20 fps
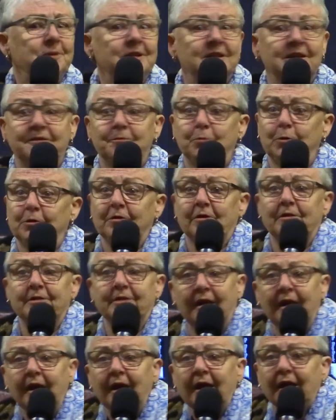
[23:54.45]
I believe we're
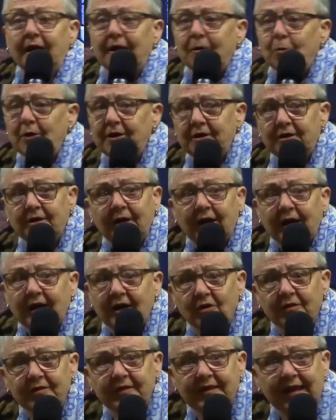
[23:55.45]
on
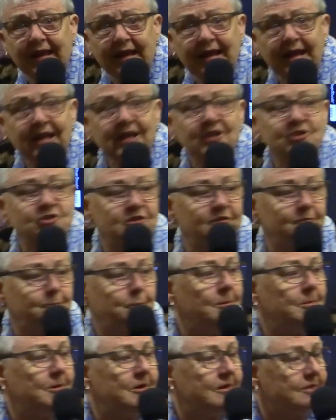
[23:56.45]
the edge
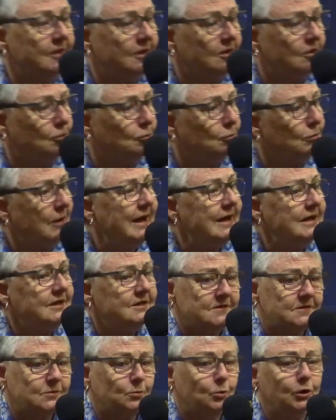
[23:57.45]
of probably the
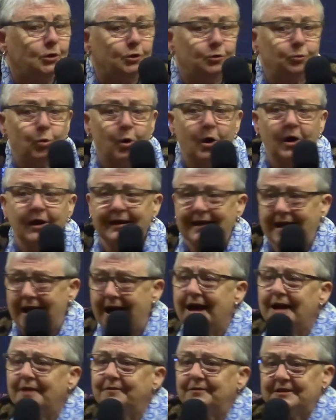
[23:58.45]
greatest worldwide
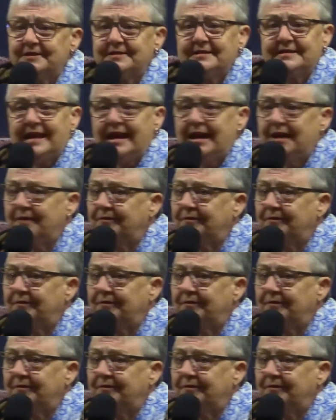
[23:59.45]
harvest